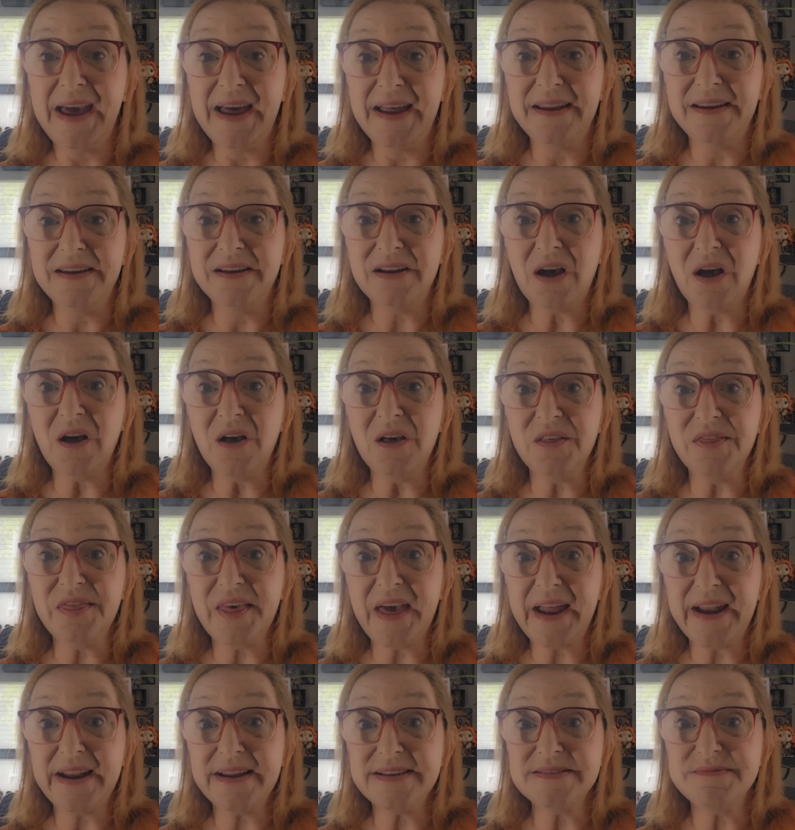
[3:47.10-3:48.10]
And all
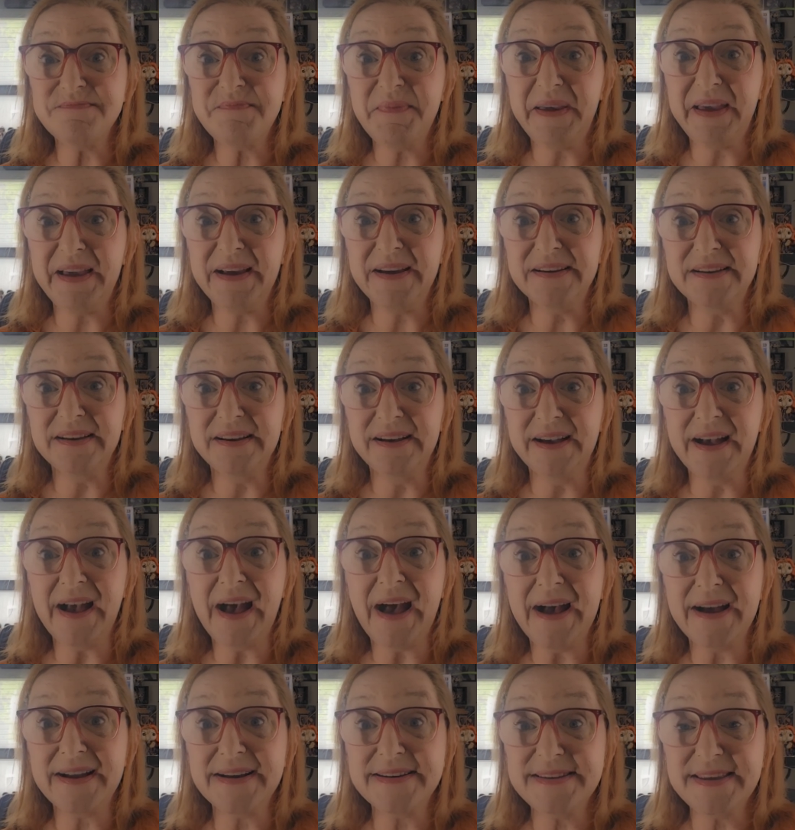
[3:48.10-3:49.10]
that is being
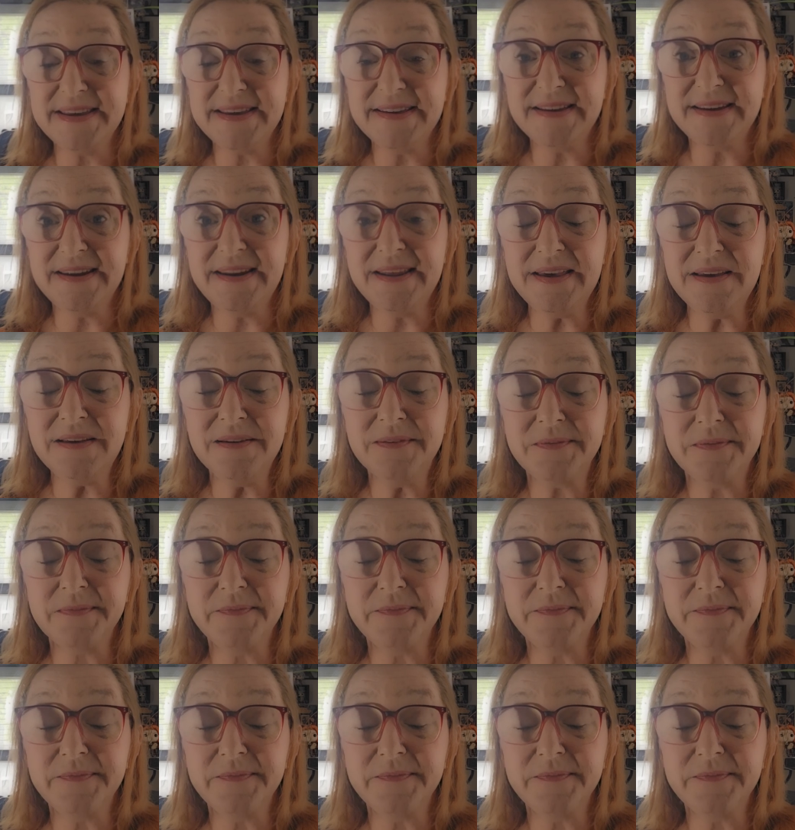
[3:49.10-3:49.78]
concocted.